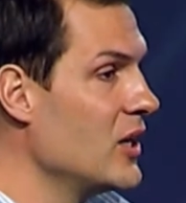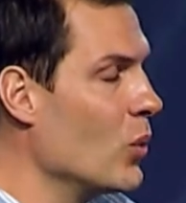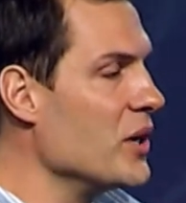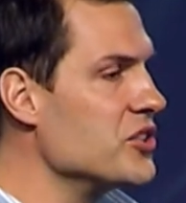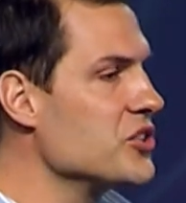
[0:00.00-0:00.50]

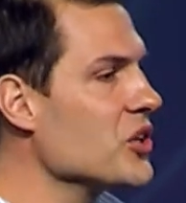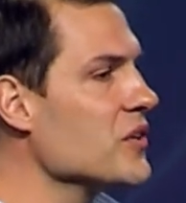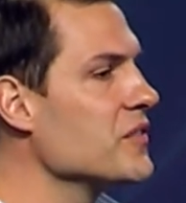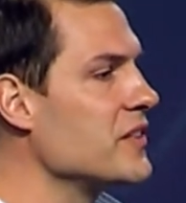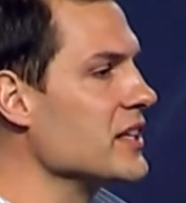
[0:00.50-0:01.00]
We
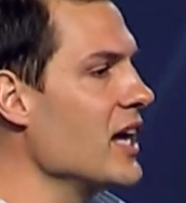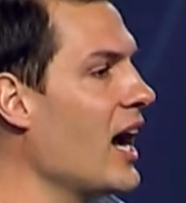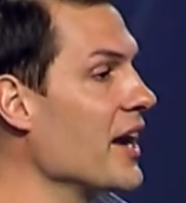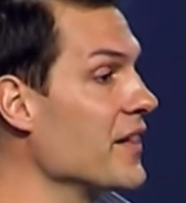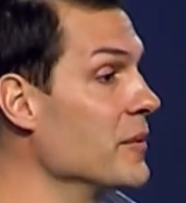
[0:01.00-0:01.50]
serve the
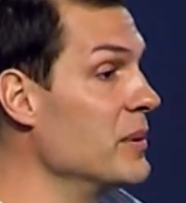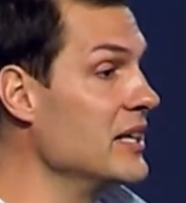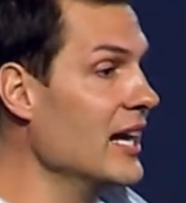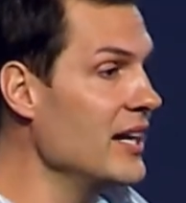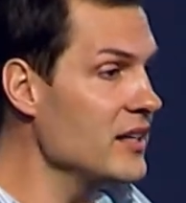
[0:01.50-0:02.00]
God of the
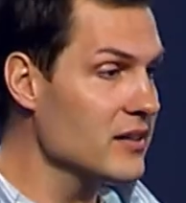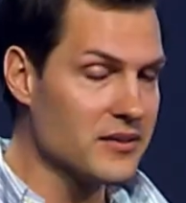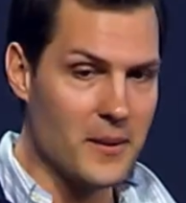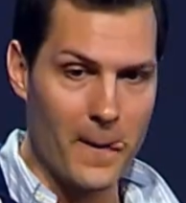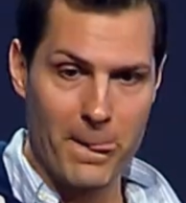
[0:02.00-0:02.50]
beginning,
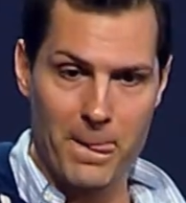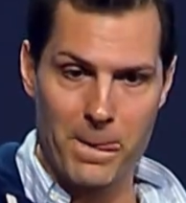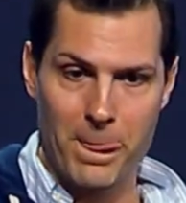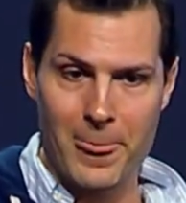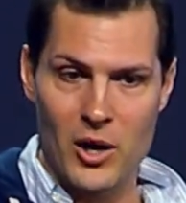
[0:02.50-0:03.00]

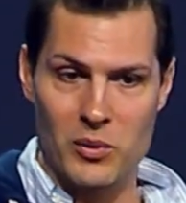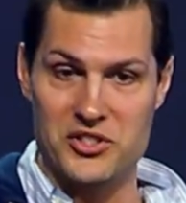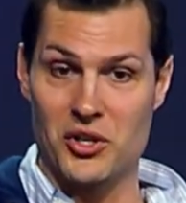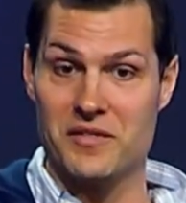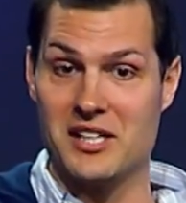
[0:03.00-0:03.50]
we
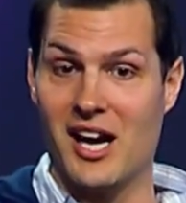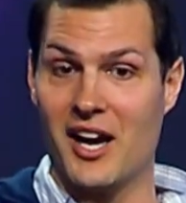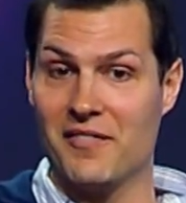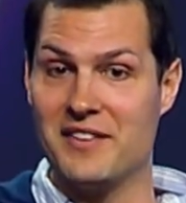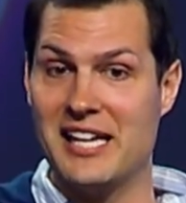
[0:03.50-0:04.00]
serve the God
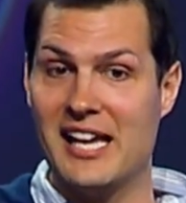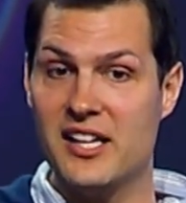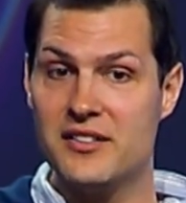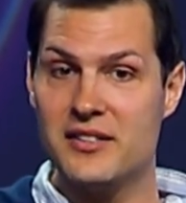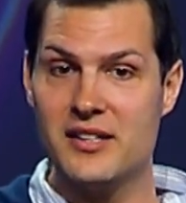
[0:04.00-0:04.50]
of the
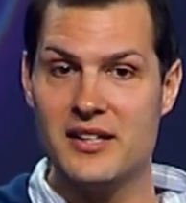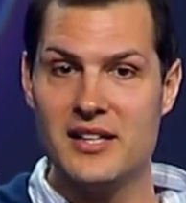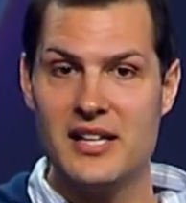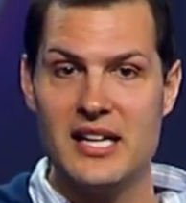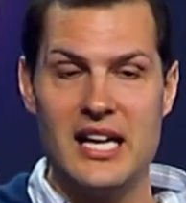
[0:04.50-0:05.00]
end,
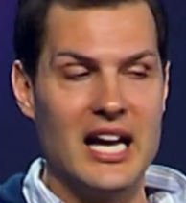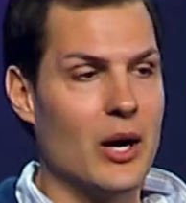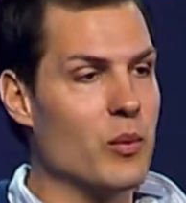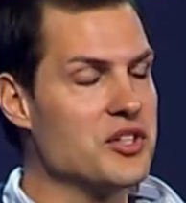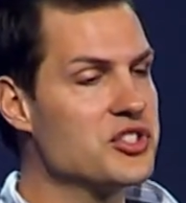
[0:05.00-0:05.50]
and
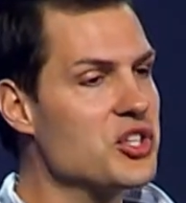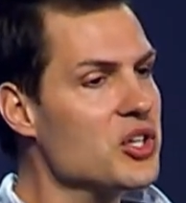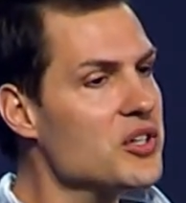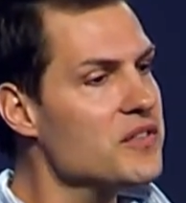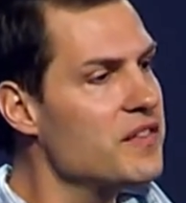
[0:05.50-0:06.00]
we
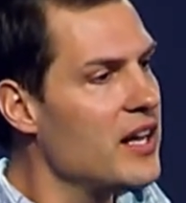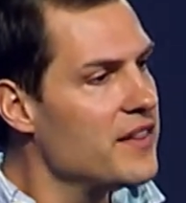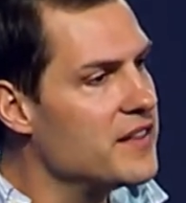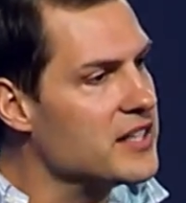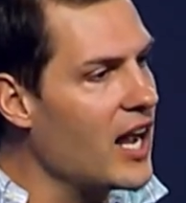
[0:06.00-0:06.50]
serve
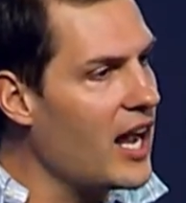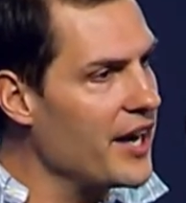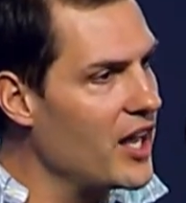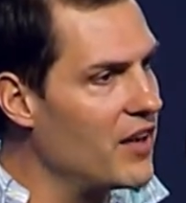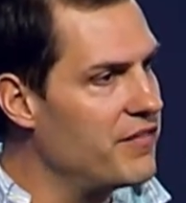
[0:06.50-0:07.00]
the God
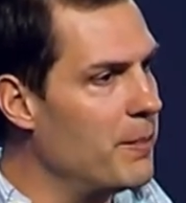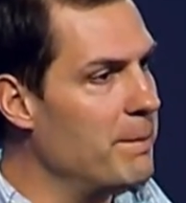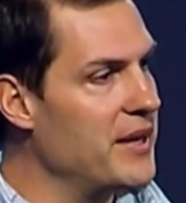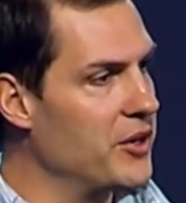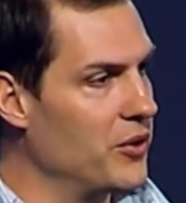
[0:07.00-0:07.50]
of the
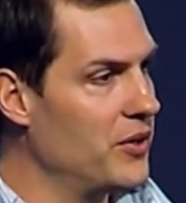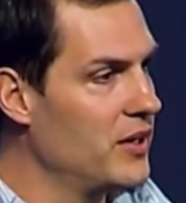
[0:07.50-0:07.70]
middle.